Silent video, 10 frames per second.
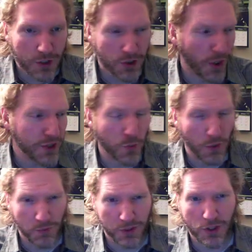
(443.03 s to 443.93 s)
So I just
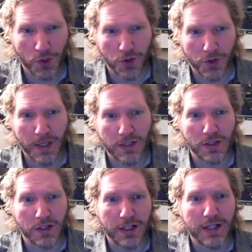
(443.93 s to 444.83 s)
went with Stoner,
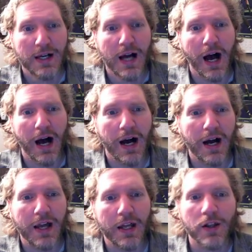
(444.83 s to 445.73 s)
basically.
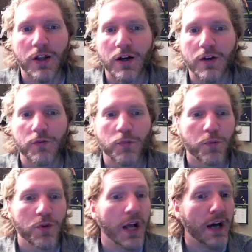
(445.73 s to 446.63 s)
And
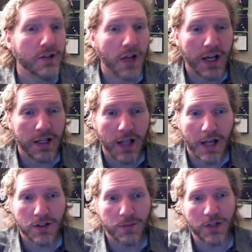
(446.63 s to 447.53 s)
class I had
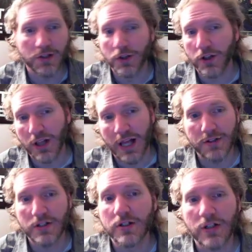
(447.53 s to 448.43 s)
last semester, the
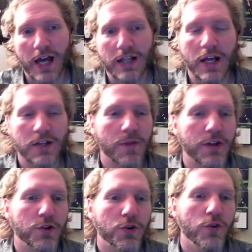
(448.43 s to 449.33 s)
classes I had last
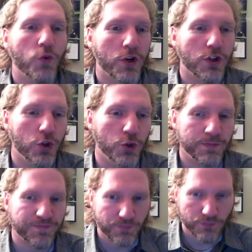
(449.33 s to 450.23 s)
semester,
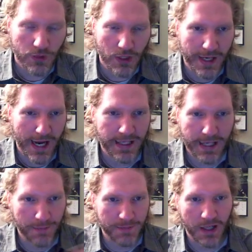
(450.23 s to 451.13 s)
242,
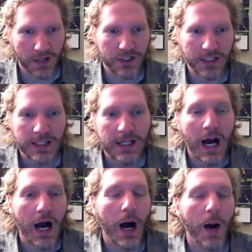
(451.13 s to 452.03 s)
ate it up. They loved it.
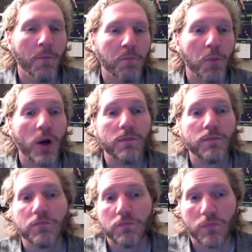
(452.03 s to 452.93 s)
But